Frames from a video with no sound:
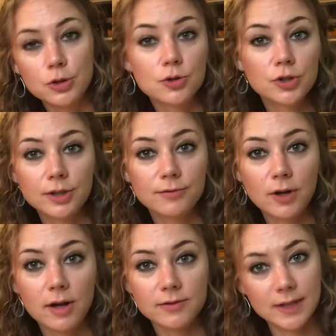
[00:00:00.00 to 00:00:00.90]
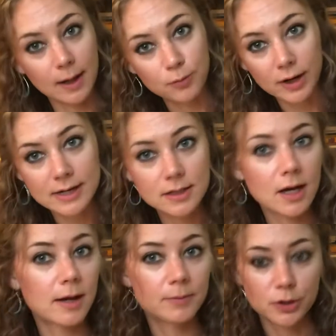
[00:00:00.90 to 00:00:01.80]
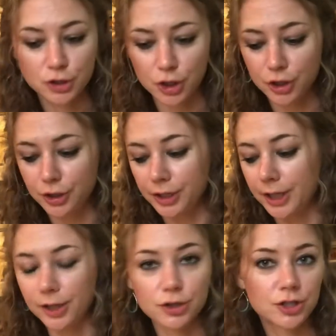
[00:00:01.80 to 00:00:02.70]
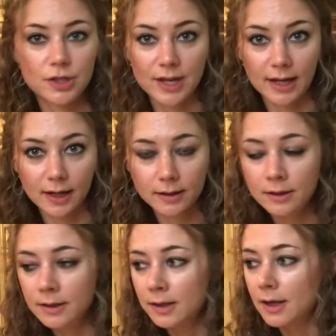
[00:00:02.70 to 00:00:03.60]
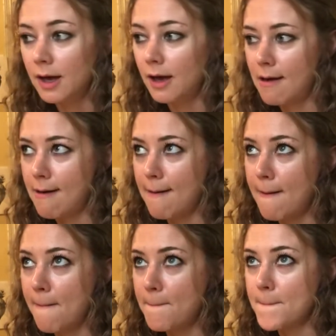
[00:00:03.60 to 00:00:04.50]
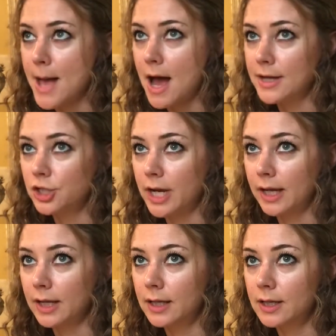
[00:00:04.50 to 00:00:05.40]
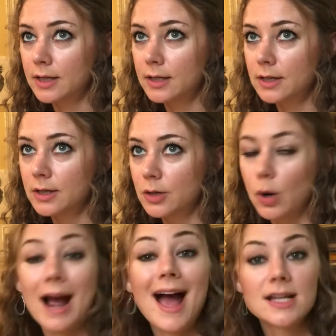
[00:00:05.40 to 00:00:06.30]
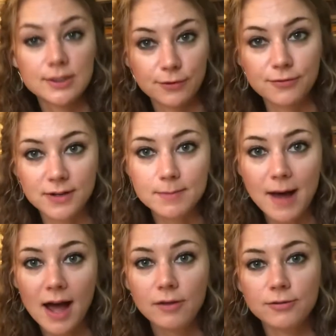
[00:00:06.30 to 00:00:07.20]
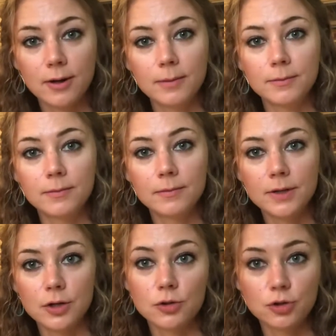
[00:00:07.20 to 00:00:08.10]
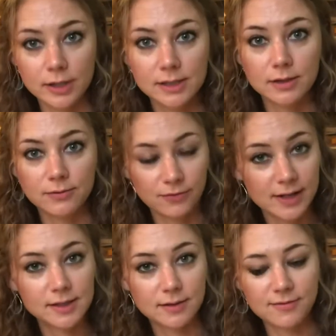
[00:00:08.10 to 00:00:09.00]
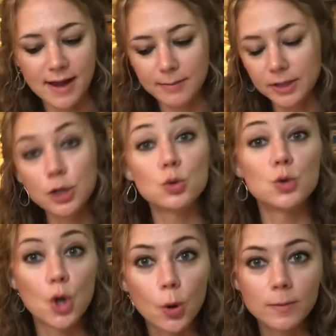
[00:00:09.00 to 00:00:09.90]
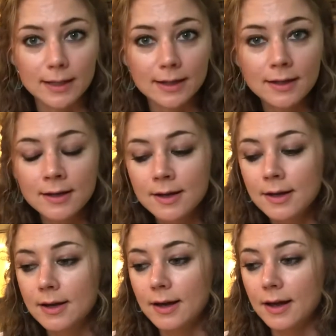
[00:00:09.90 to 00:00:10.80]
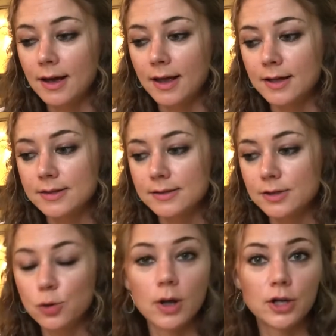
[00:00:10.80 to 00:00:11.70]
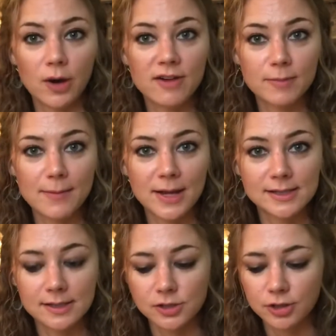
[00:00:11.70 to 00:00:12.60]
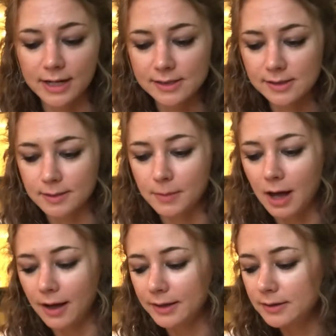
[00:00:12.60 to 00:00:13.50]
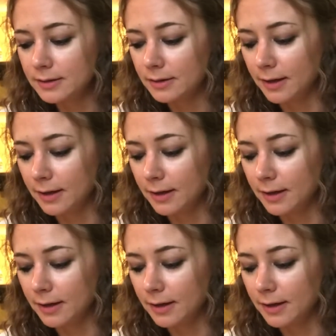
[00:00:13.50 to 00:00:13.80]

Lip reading: usually involves like a brain dump or journaling or just thinking. I check in, or I ask for feedback from, trusted friends and family who know me and who I know have my best interests in mind.